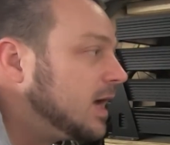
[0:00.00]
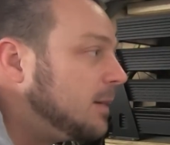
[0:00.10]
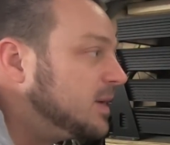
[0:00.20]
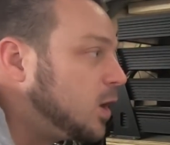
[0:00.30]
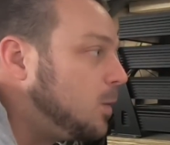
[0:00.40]
I'm
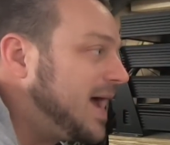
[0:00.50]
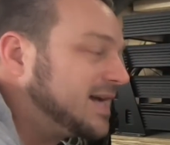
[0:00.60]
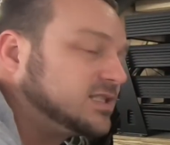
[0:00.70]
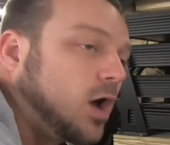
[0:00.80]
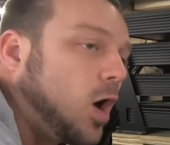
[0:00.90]
gonna go
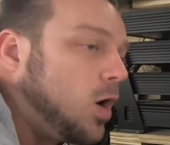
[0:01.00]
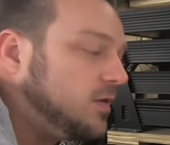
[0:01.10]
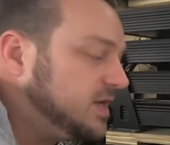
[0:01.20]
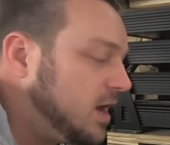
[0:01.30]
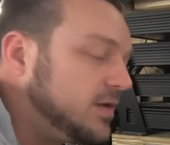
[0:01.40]
back to all
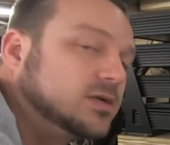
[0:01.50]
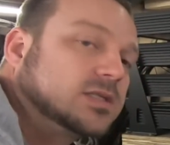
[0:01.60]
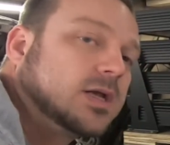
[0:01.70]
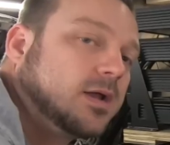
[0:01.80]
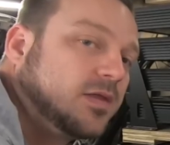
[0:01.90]
the
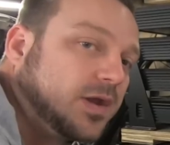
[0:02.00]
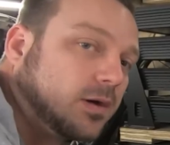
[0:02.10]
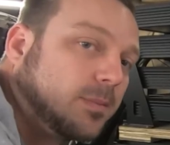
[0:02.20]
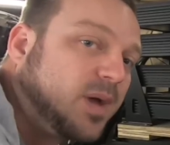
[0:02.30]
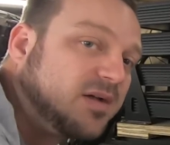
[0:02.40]
others that are
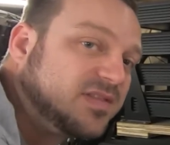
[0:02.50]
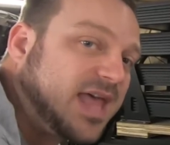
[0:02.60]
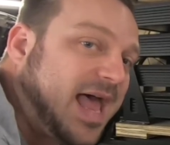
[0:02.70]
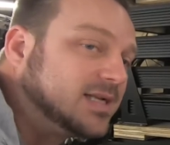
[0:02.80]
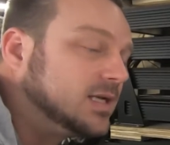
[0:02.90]
above
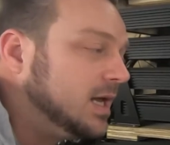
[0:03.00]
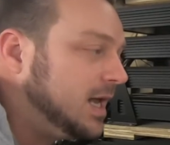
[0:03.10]
that,